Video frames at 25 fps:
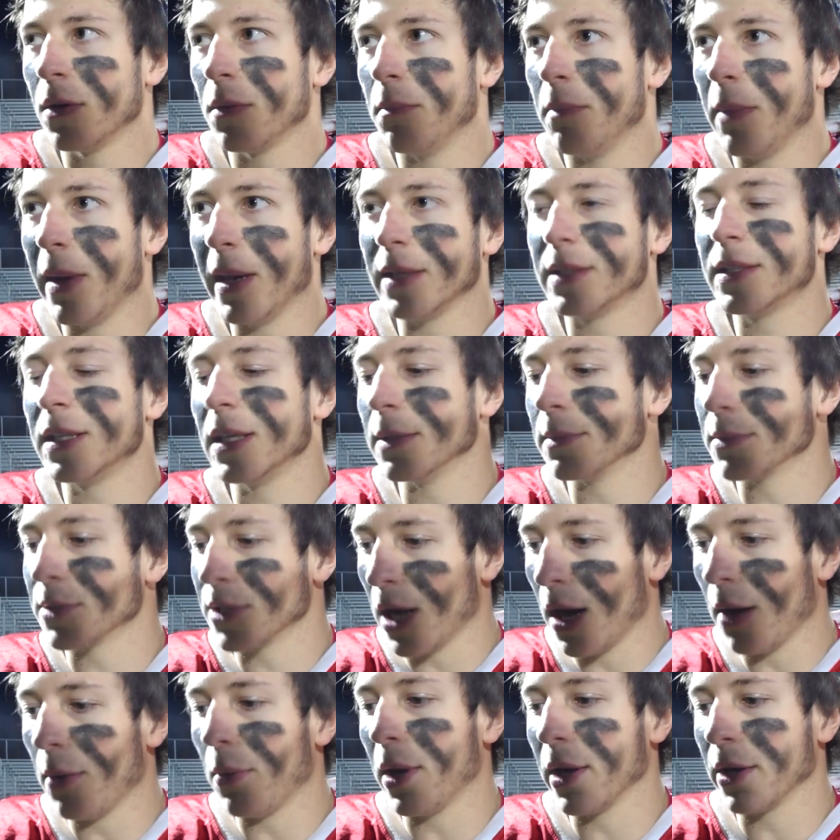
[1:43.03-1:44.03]
made teams
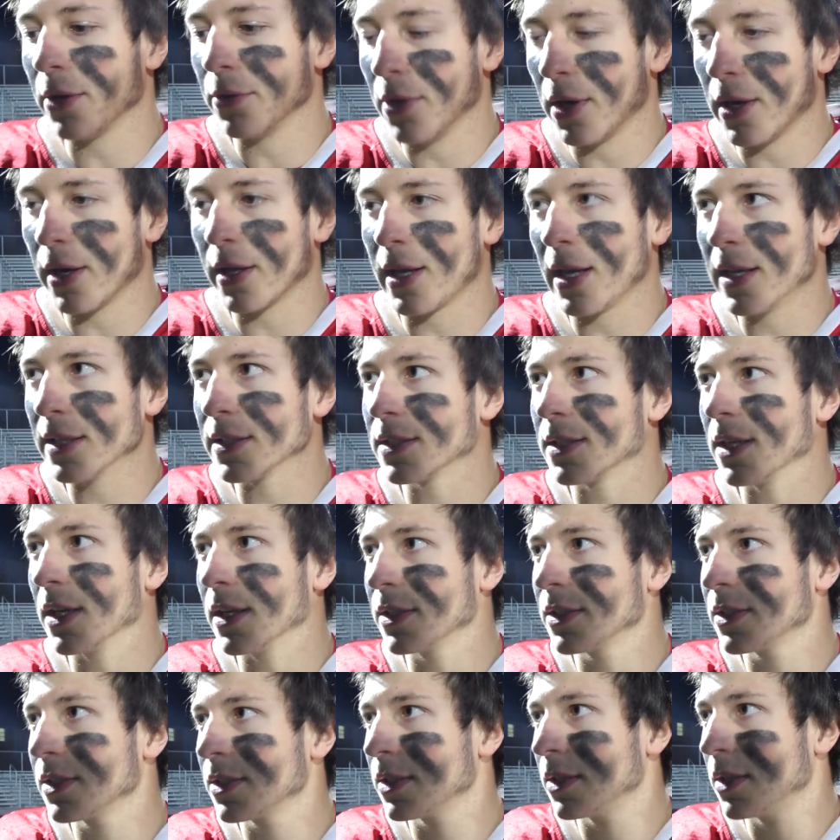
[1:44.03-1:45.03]
not want to run against
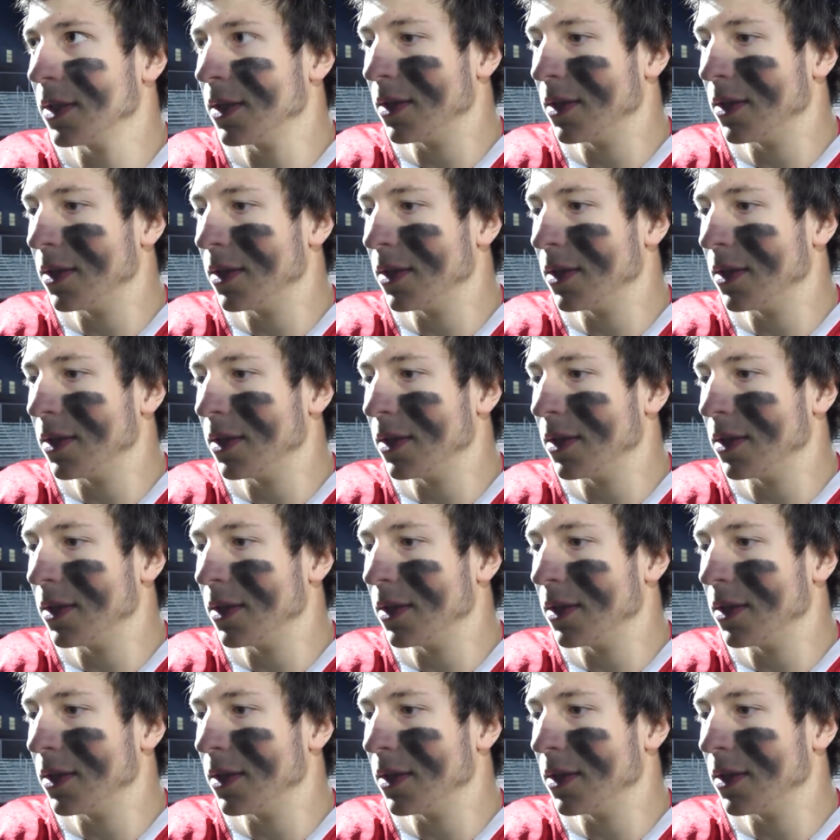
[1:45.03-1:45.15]
us.